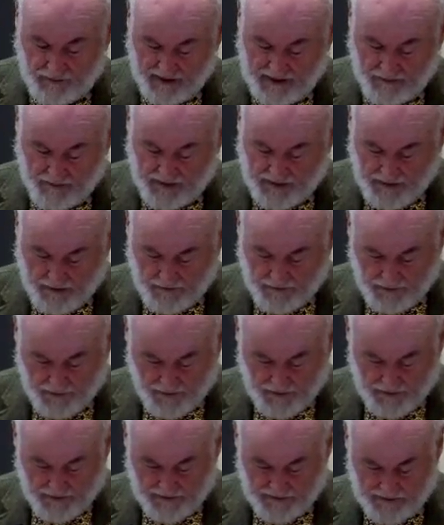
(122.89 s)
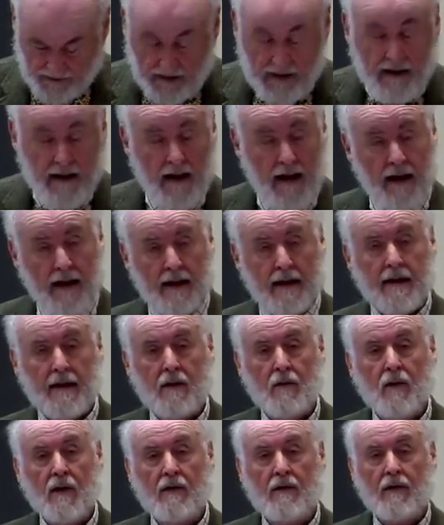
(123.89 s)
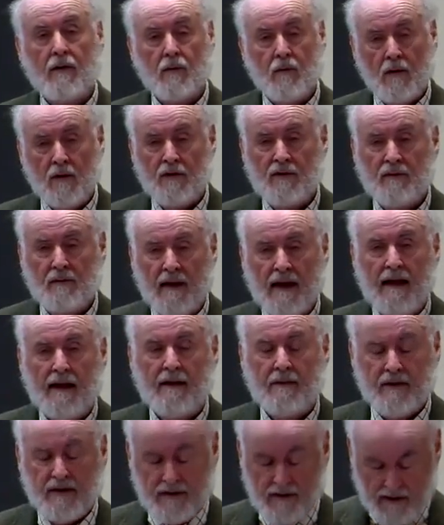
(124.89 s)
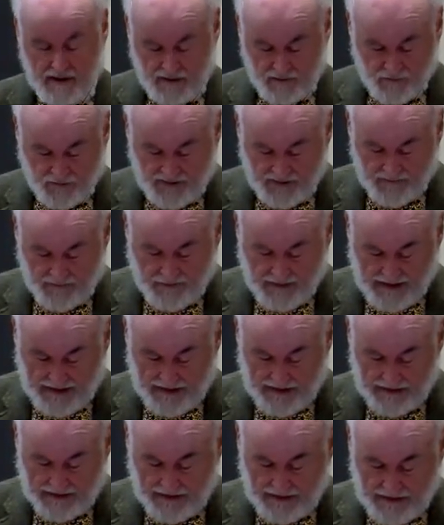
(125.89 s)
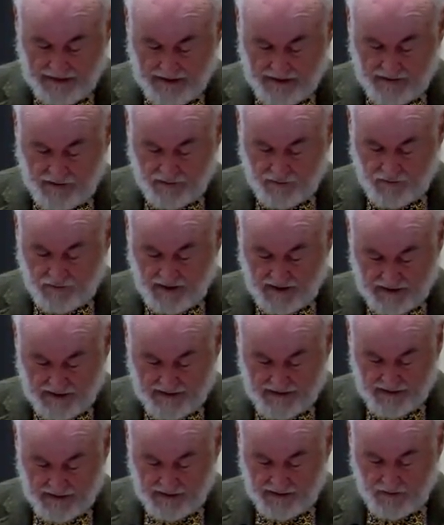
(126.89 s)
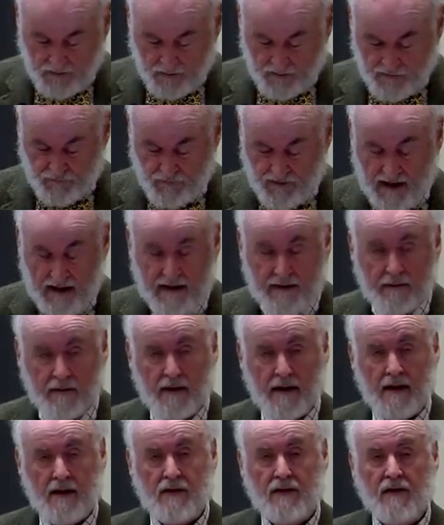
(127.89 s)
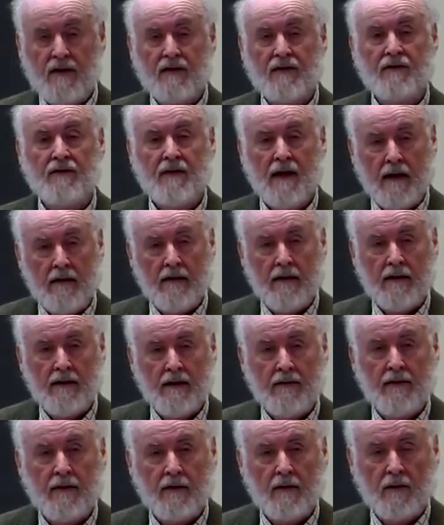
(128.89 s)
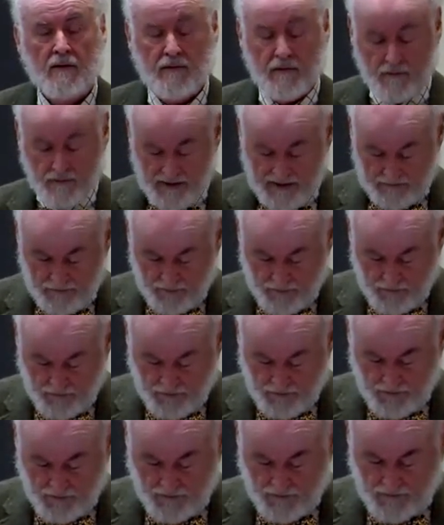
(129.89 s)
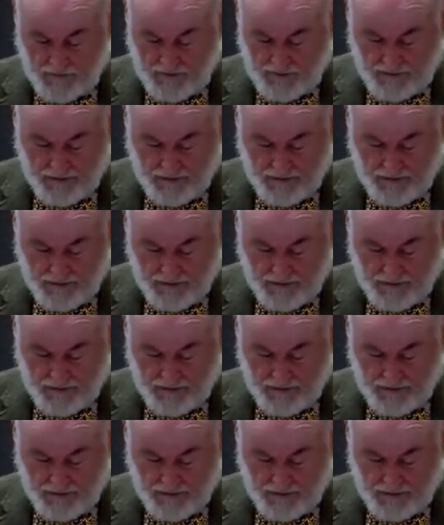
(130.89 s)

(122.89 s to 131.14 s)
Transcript: pay without parking. I think one of the worst planning mistakes we have made is to create a city where transportation is very difficult for people who don't own a